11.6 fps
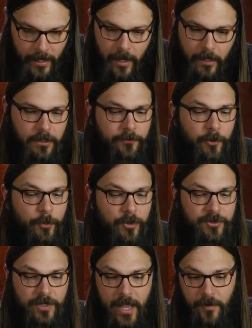I love their
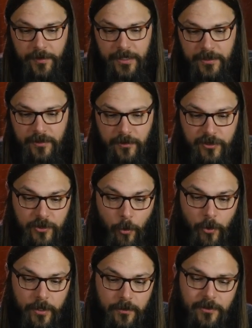personalities, their
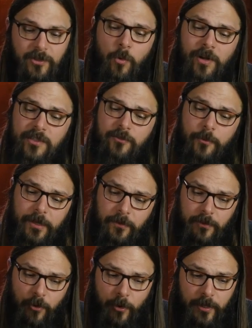story. They're twins from
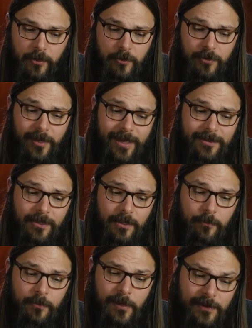Illinois whose last
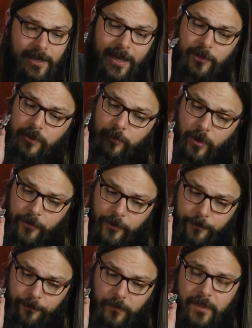name isn't actually Brother.
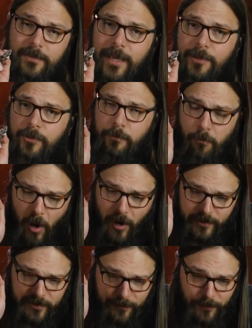It's actually
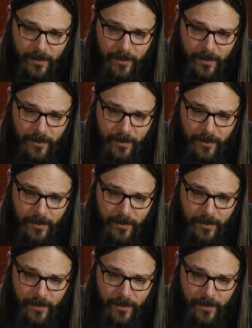Moss.